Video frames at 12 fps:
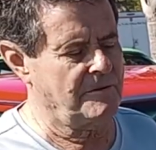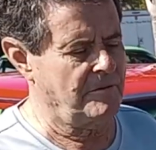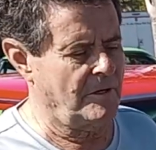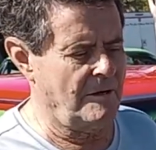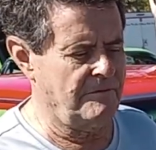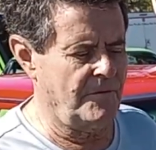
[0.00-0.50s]
a
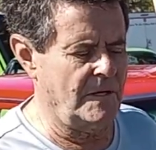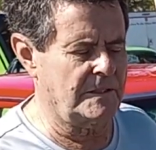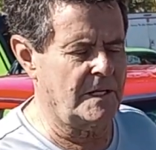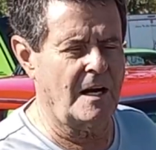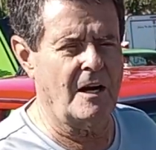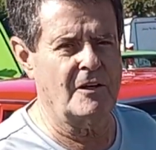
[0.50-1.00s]
fun
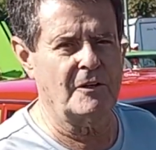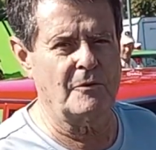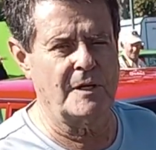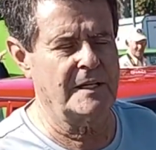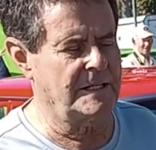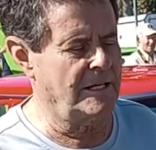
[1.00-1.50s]
car and a
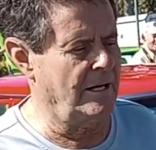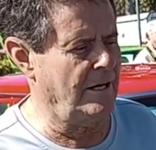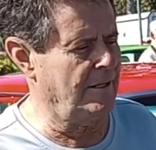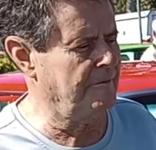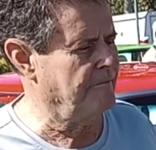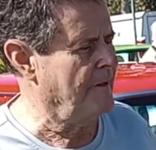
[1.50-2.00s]
great car.